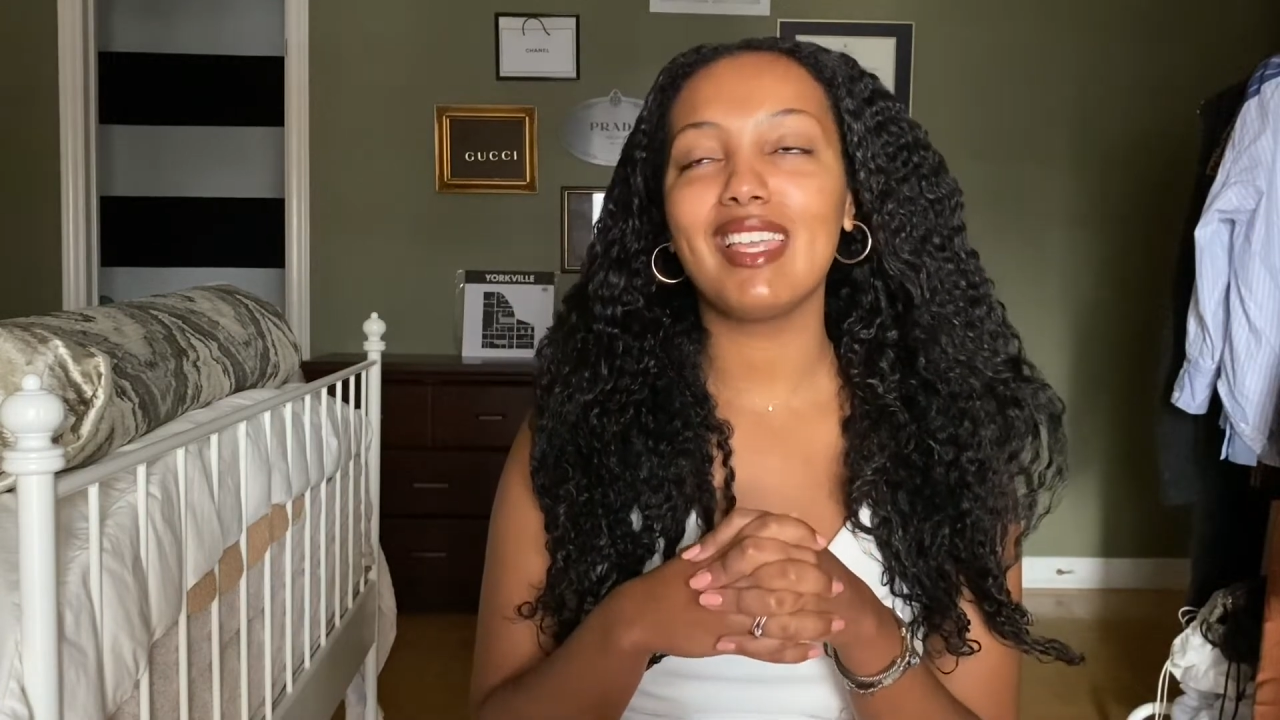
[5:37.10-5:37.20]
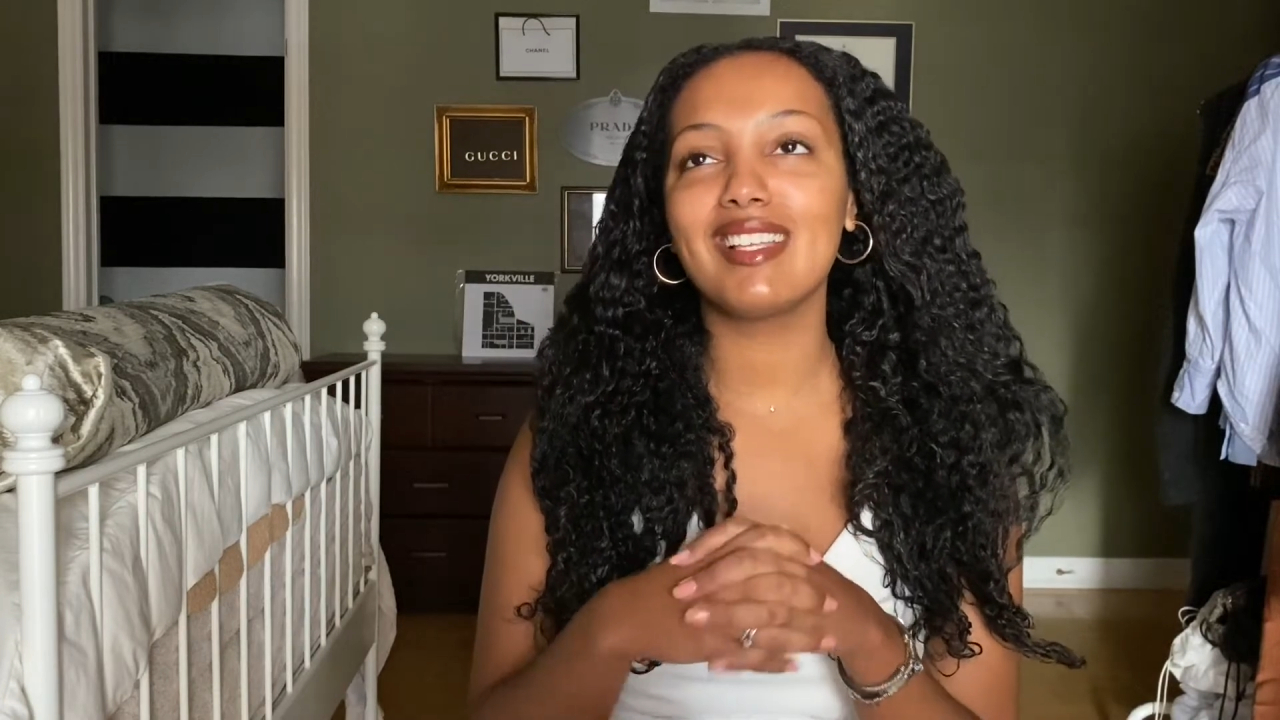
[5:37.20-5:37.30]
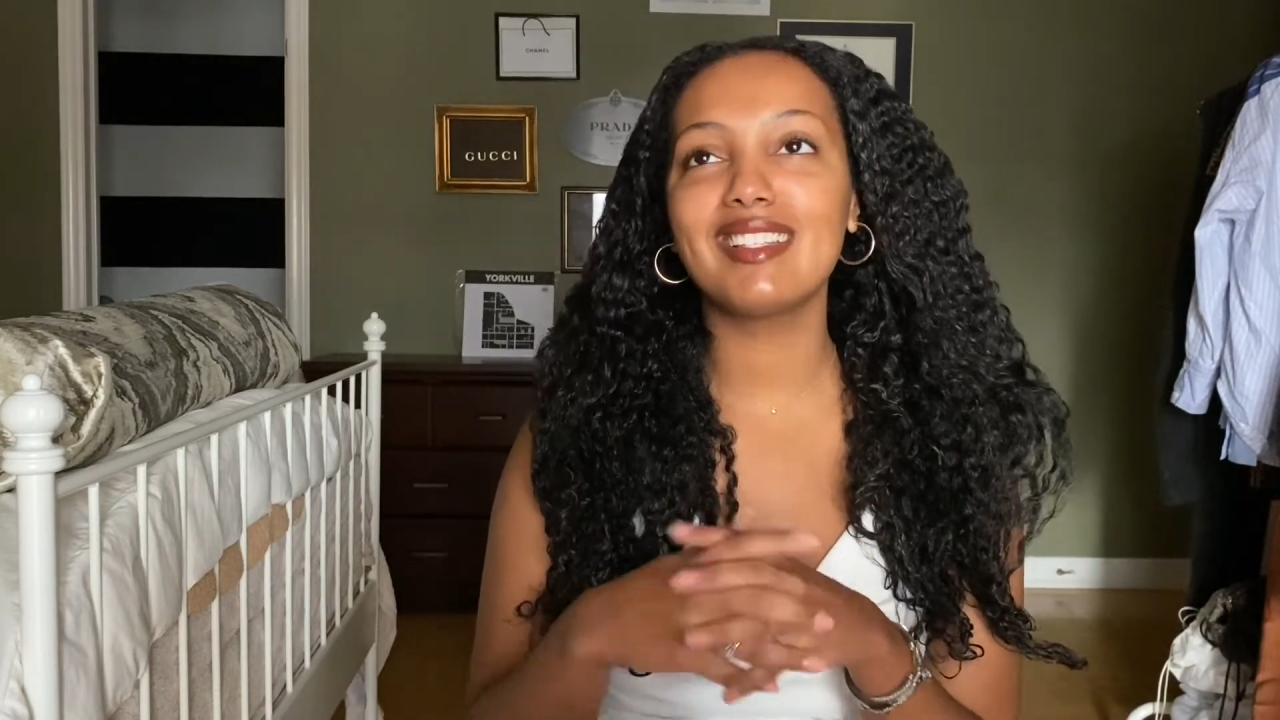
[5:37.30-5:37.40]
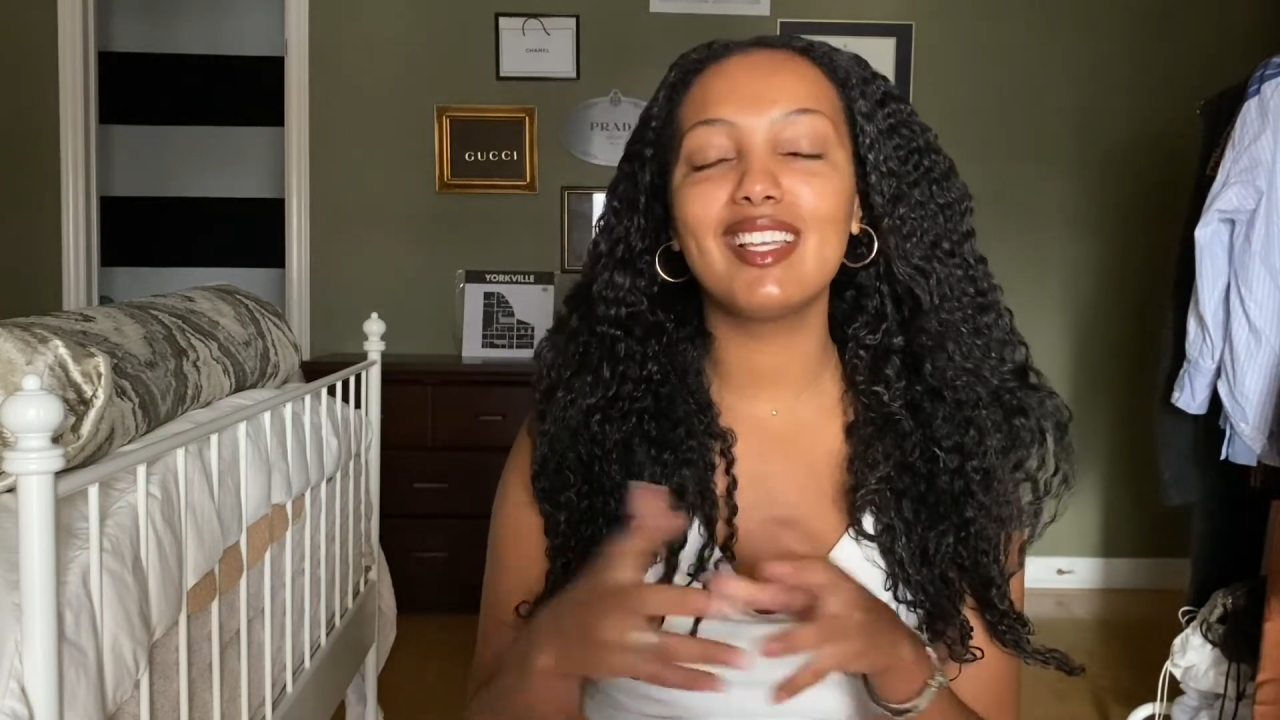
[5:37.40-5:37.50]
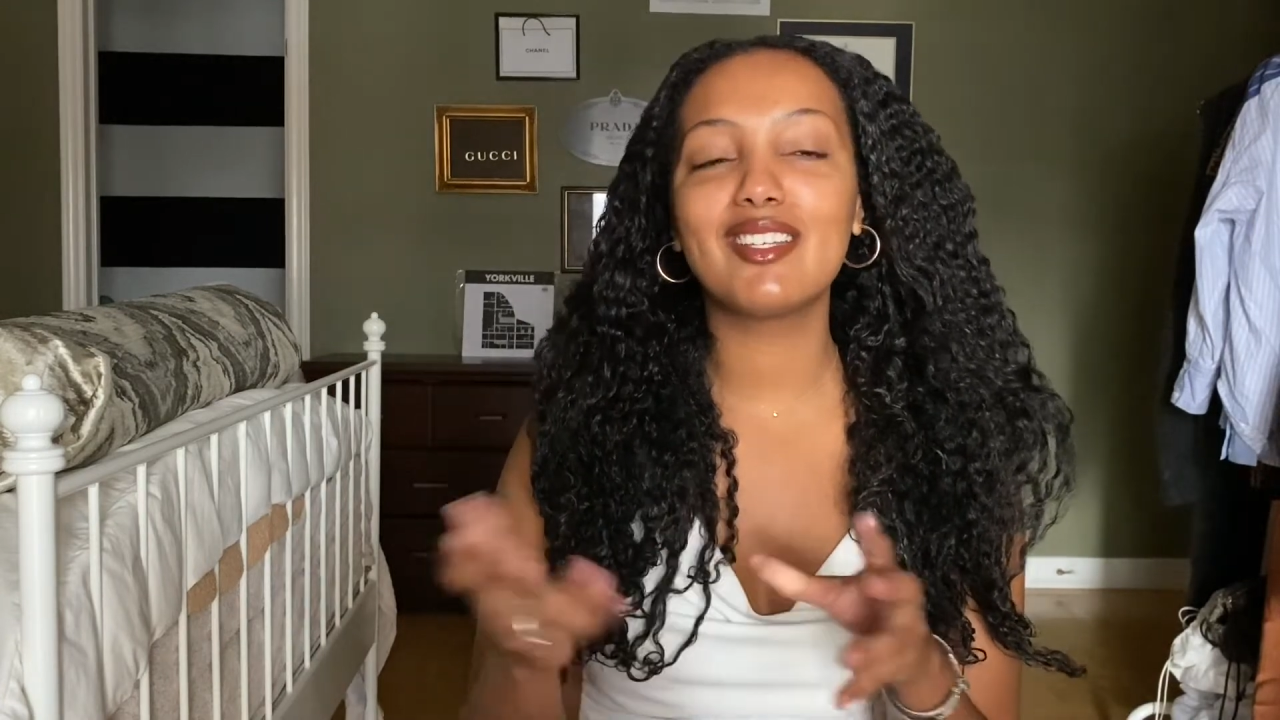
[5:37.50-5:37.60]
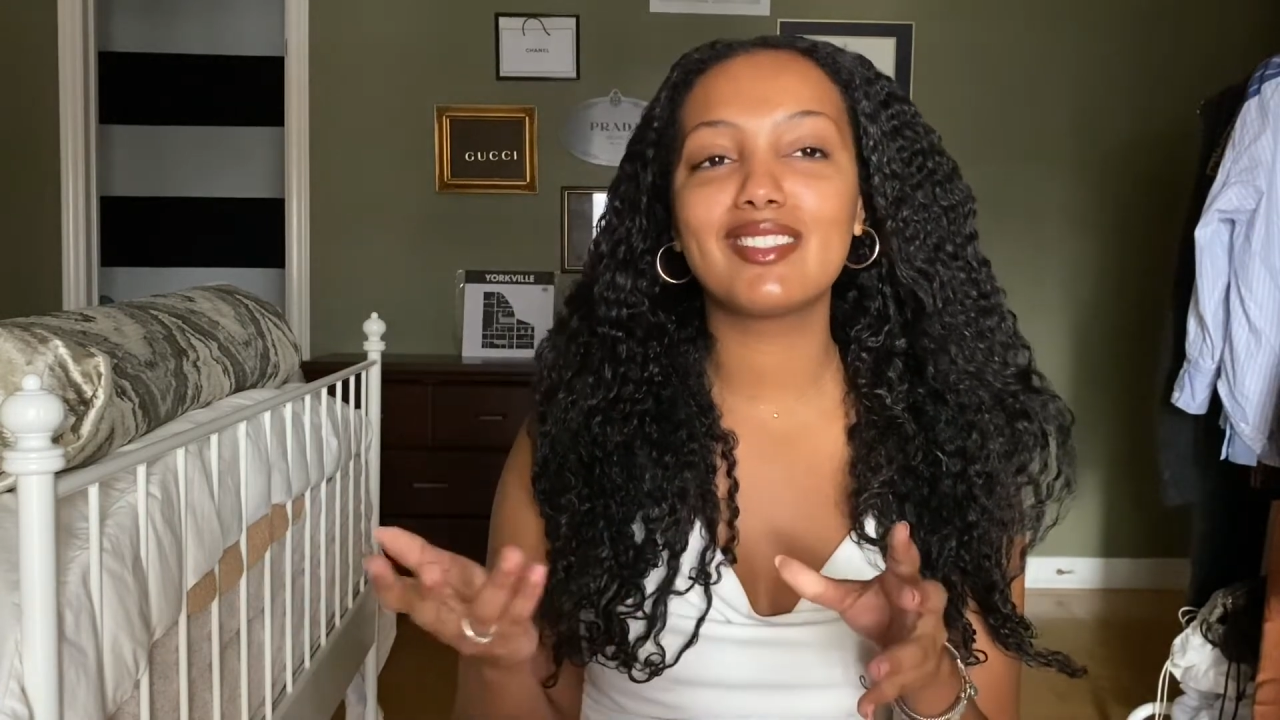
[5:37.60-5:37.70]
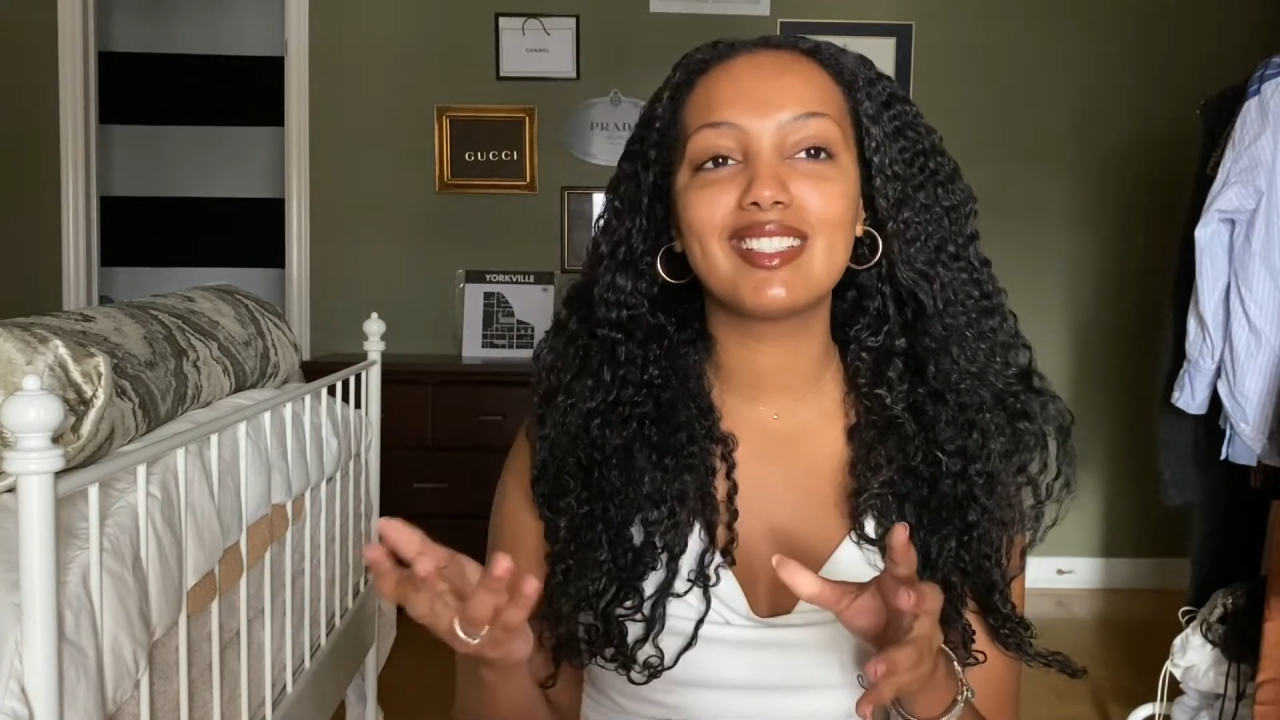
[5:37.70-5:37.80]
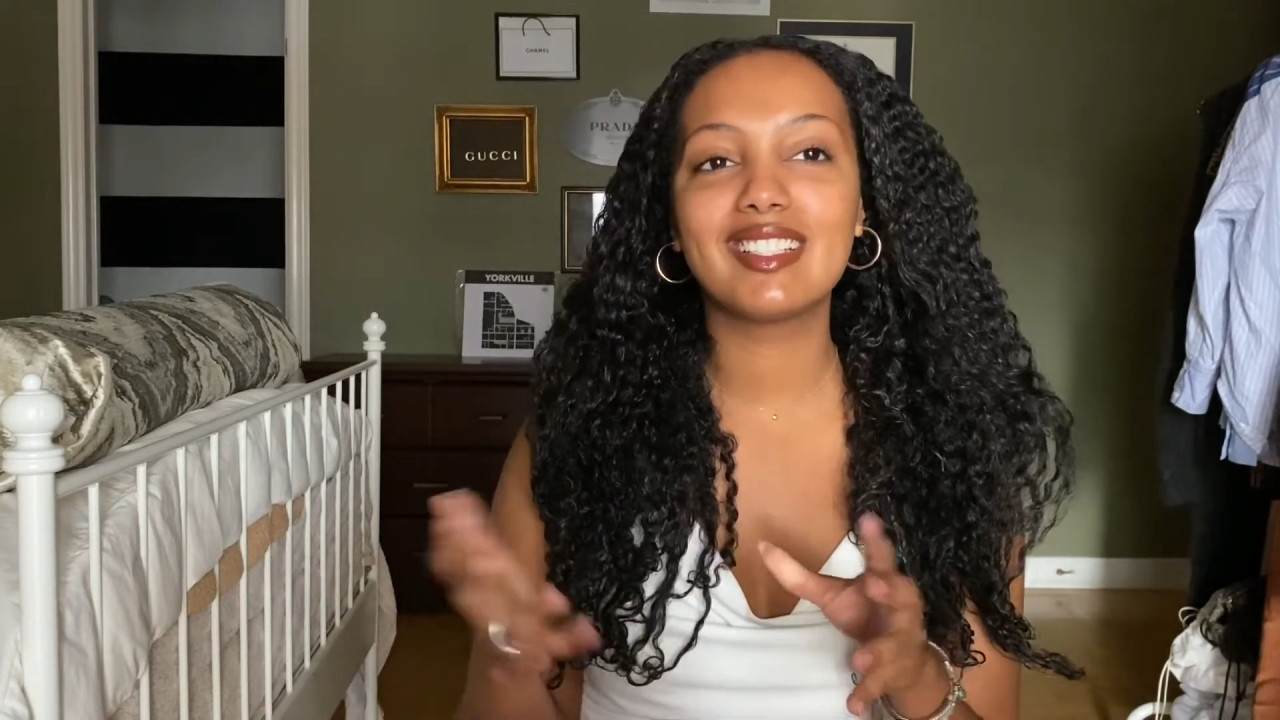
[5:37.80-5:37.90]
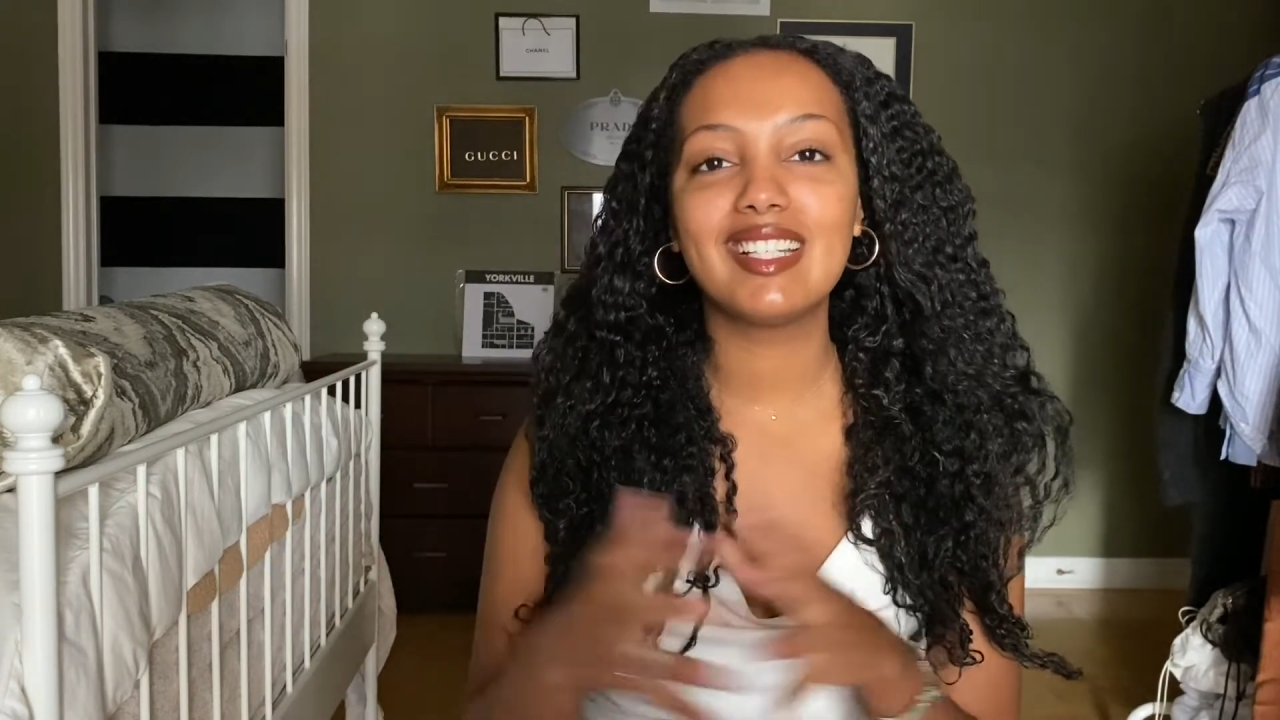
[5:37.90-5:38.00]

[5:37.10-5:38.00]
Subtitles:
Like